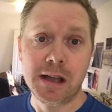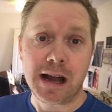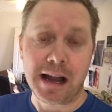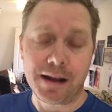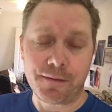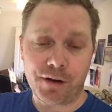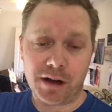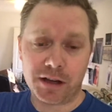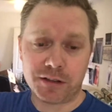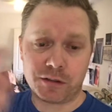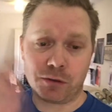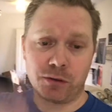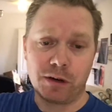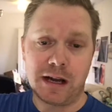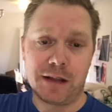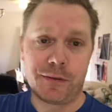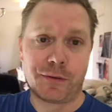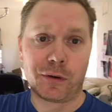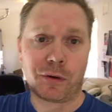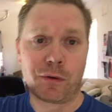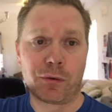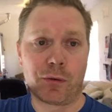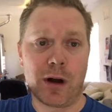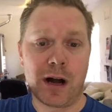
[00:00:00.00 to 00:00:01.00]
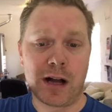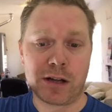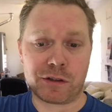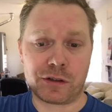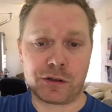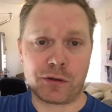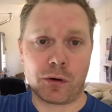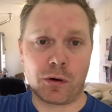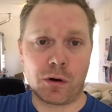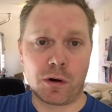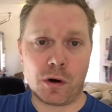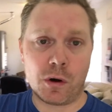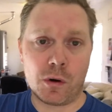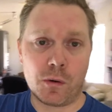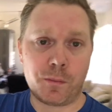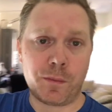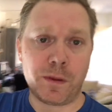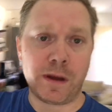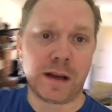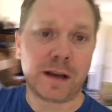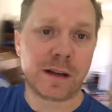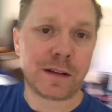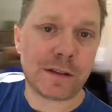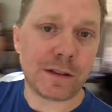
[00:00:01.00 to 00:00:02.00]
I've also got the garage door
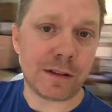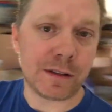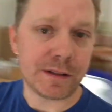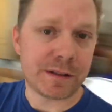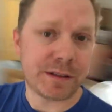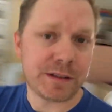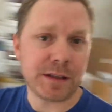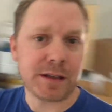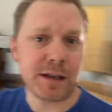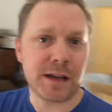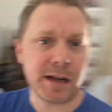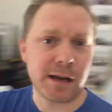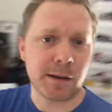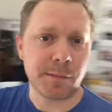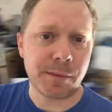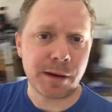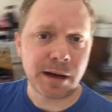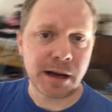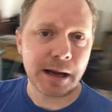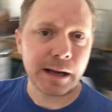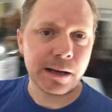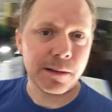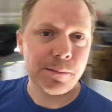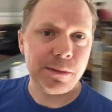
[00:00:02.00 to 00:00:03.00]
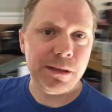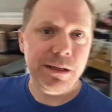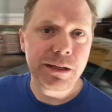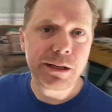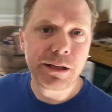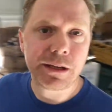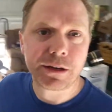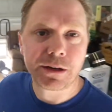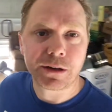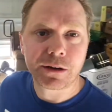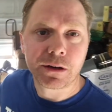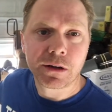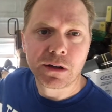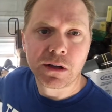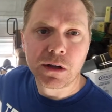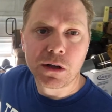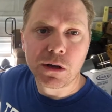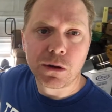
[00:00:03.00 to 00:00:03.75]
open, as you can see kind of behind me here,